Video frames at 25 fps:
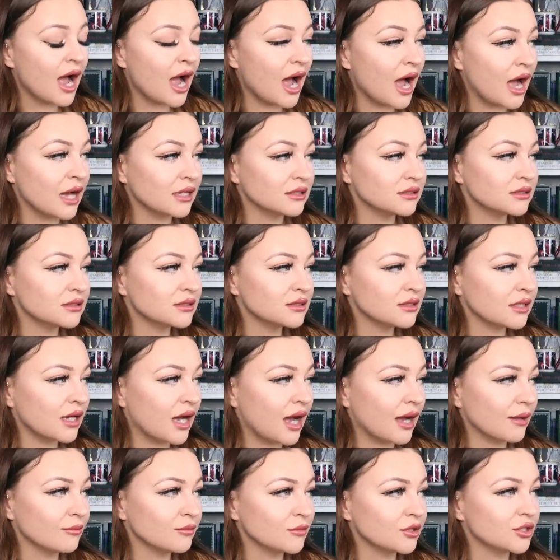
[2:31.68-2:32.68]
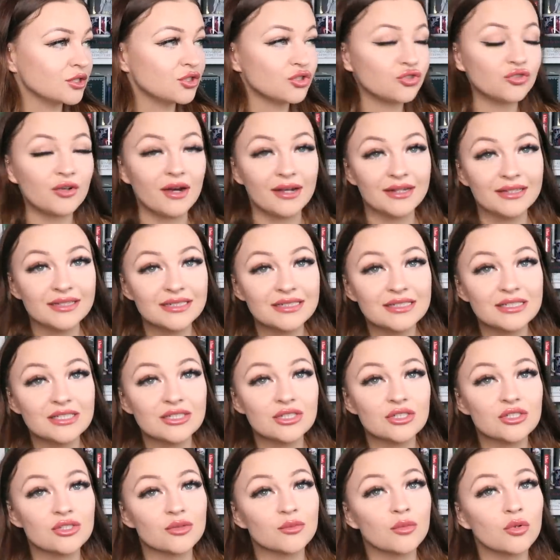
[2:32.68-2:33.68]
And I'm going to try and listen
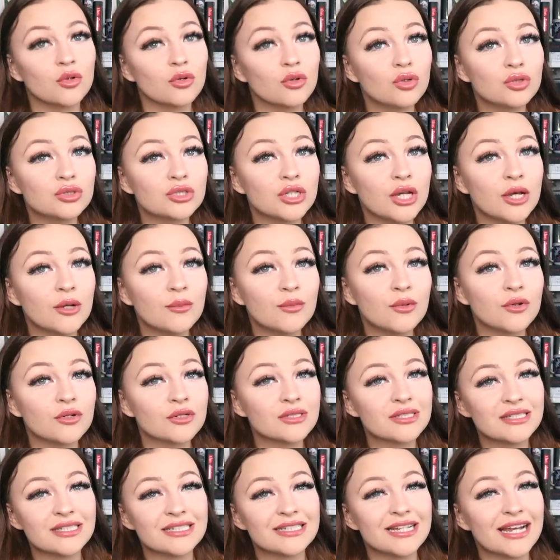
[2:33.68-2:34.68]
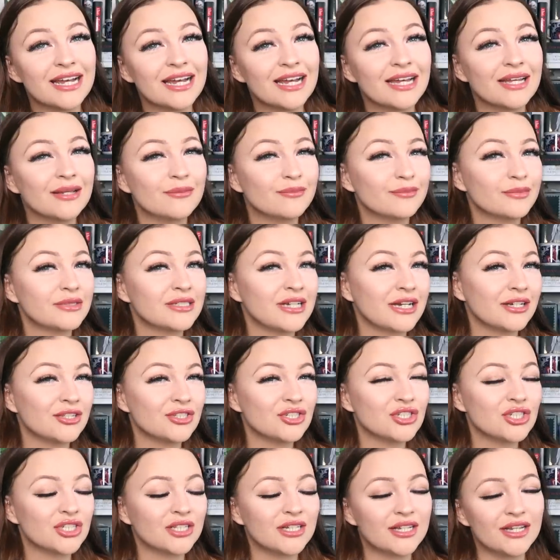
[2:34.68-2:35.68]
to some audiobooks today,
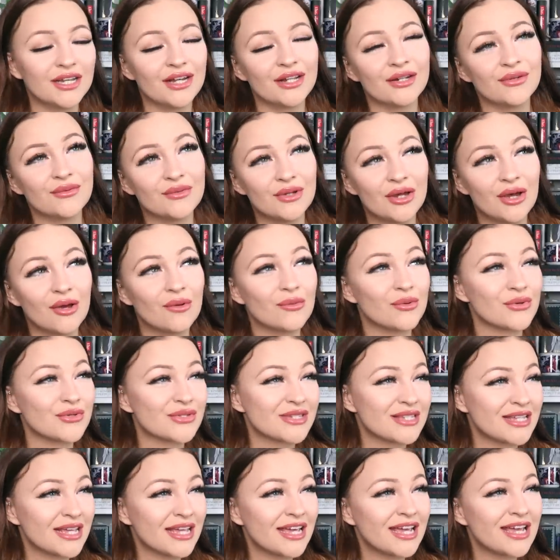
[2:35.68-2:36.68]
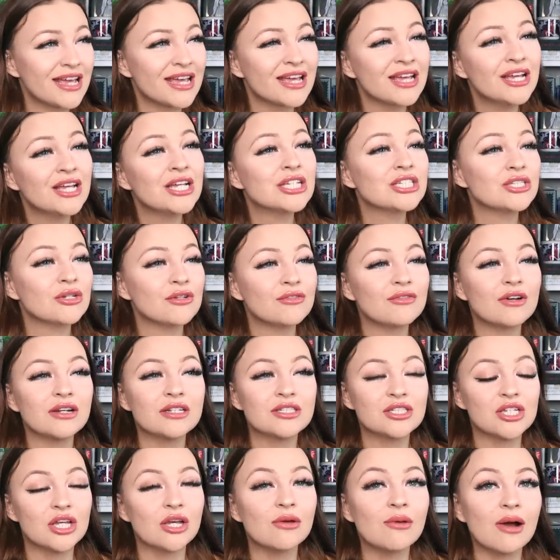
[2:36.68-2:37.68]
potentially. I don't know. We'll see. So if I
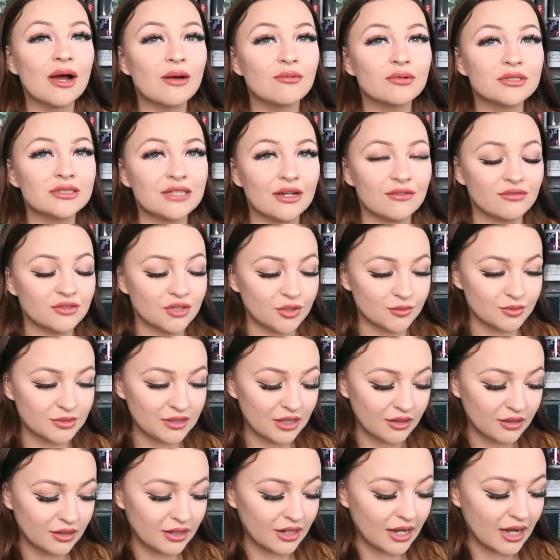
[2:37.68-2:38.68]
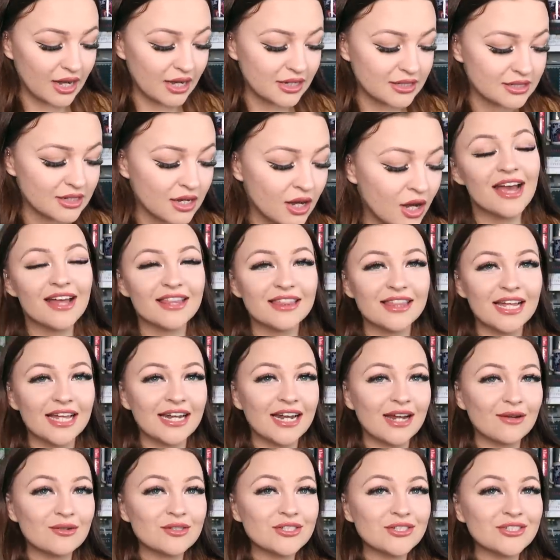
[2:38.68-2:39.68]
do, I will definitely update you guys. But then
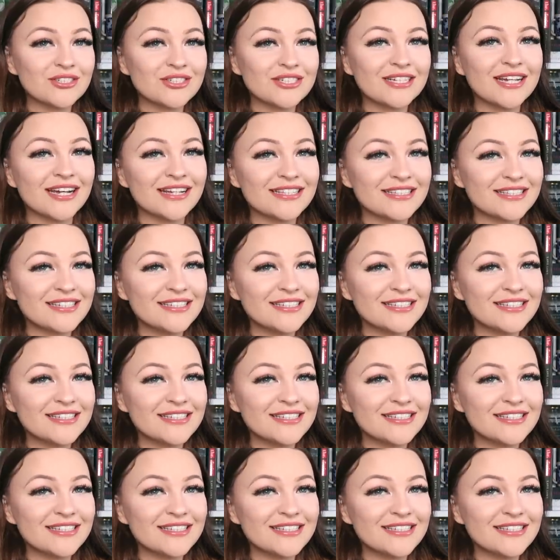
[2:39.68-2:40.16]
I will talk to you guys